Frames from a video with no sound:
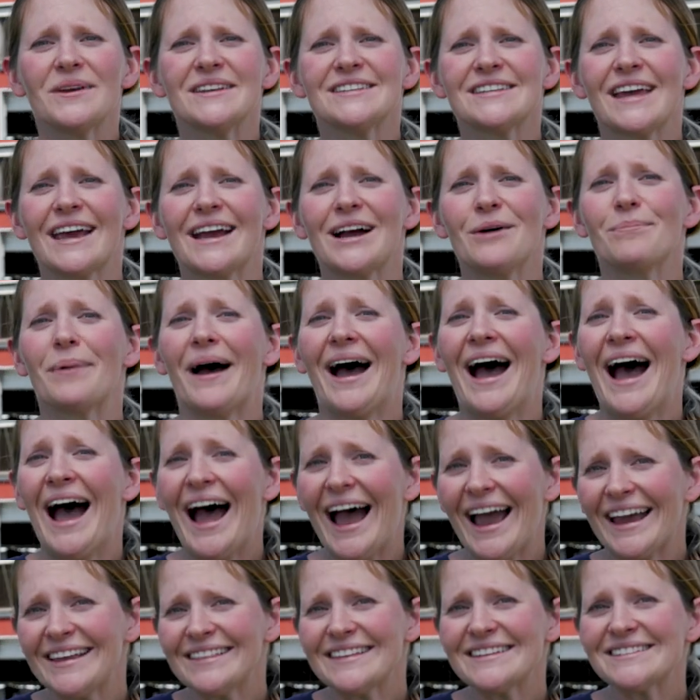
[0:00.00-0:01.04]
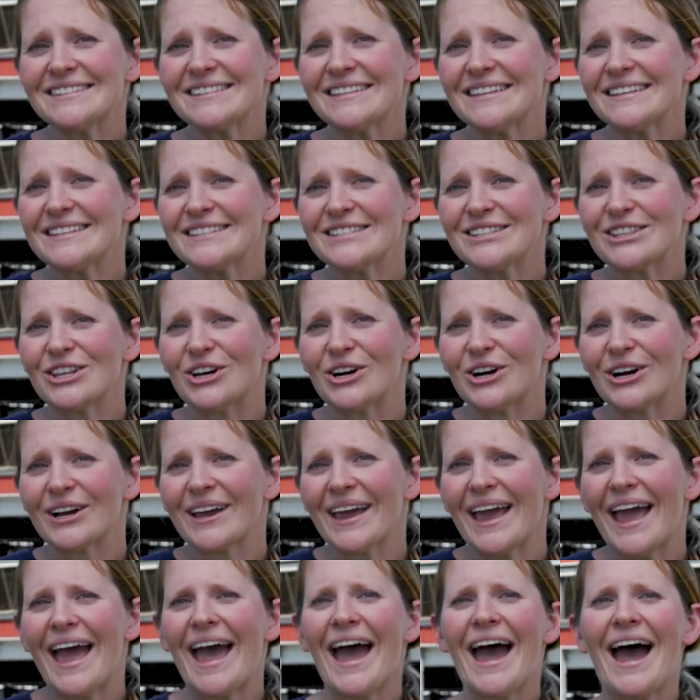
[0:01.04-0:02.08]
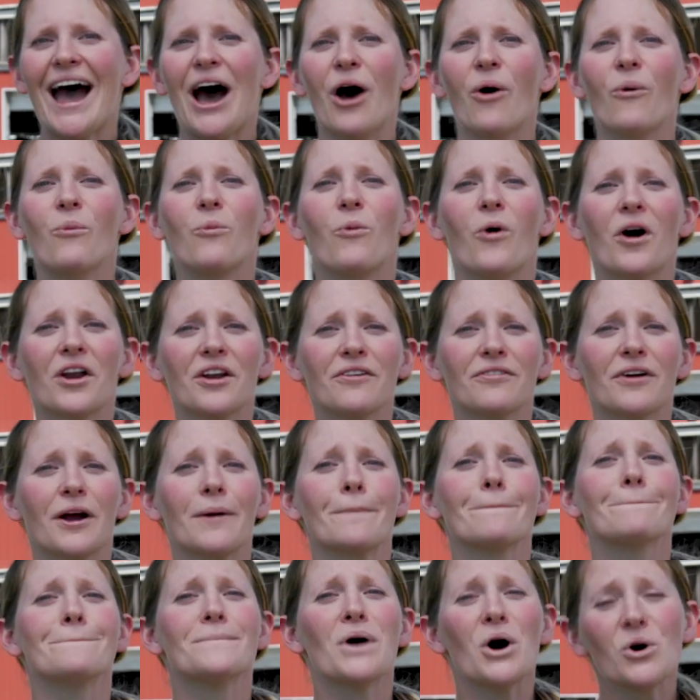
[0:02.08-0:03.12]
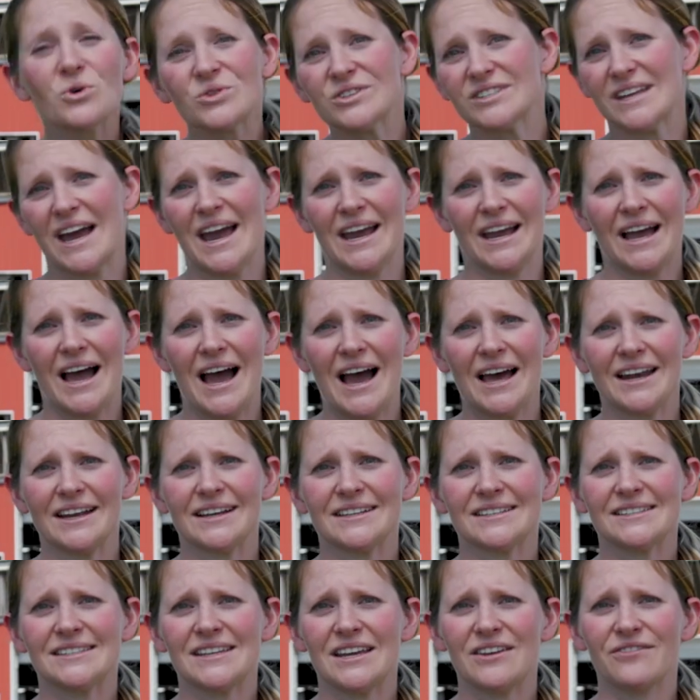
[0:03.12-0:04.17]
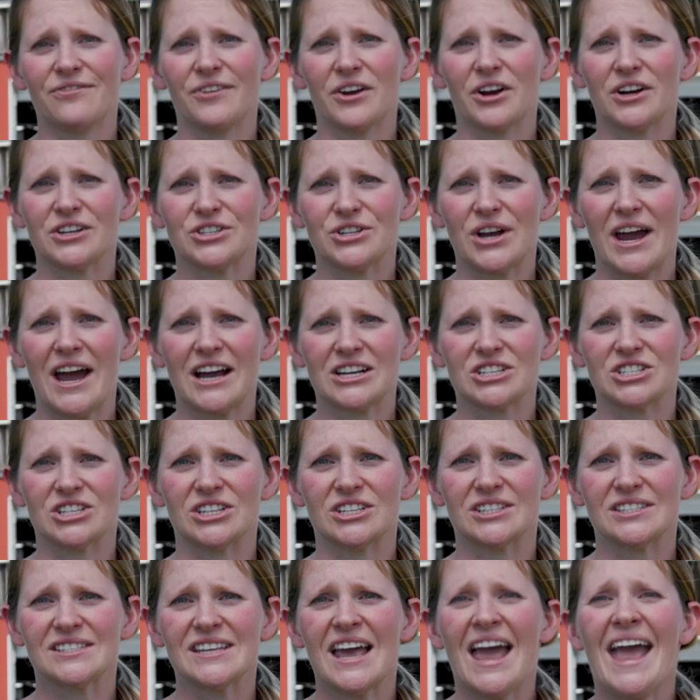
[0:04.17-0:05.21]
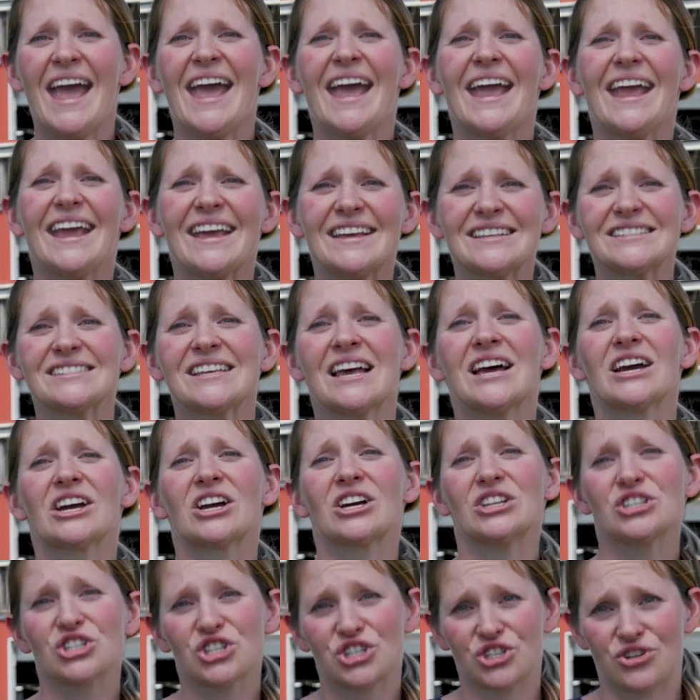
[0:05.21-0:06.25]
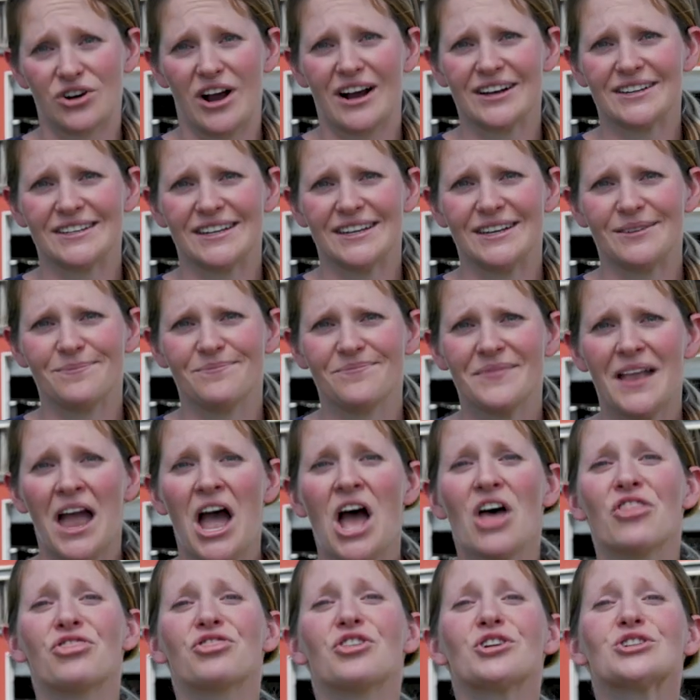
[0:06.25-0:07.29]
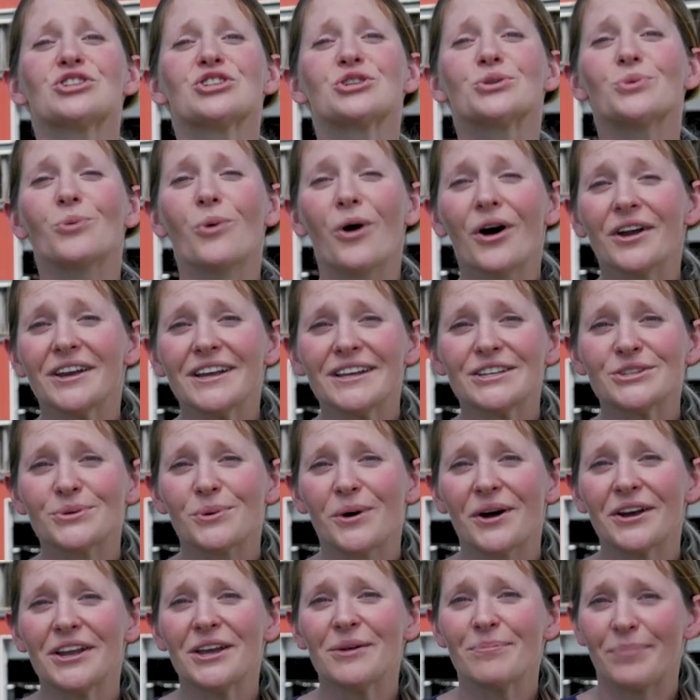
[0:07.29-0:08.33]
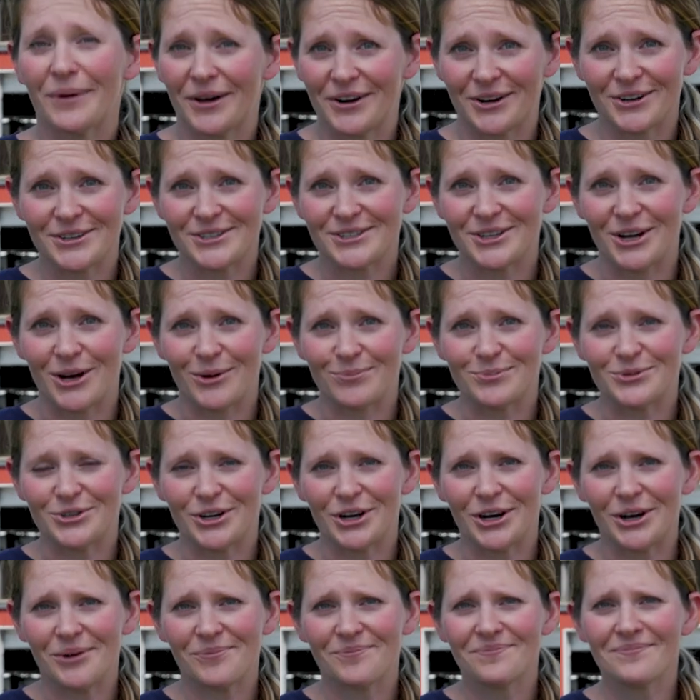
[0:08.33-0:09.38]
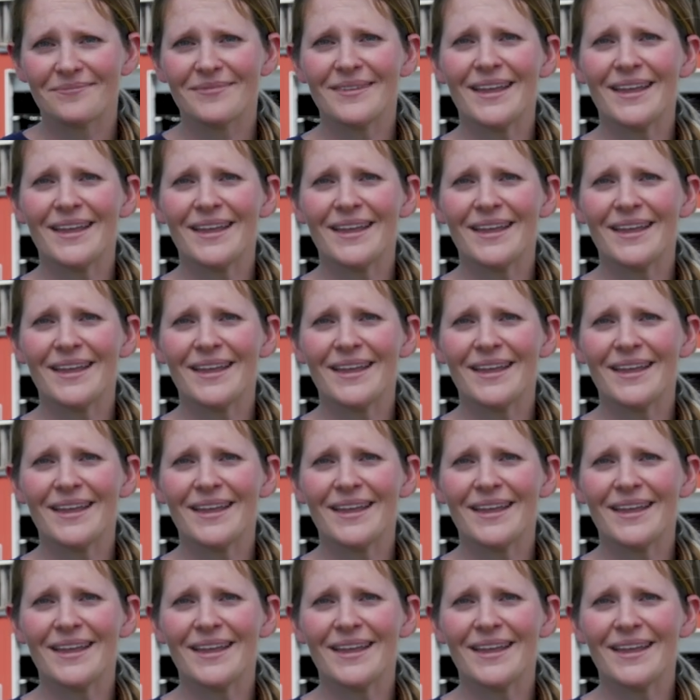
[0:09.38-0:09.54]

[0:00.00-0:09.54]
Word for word: we take a behind the scenes look at how one of our most iconic state fair attractions is constructed the 2020 butter sculpture.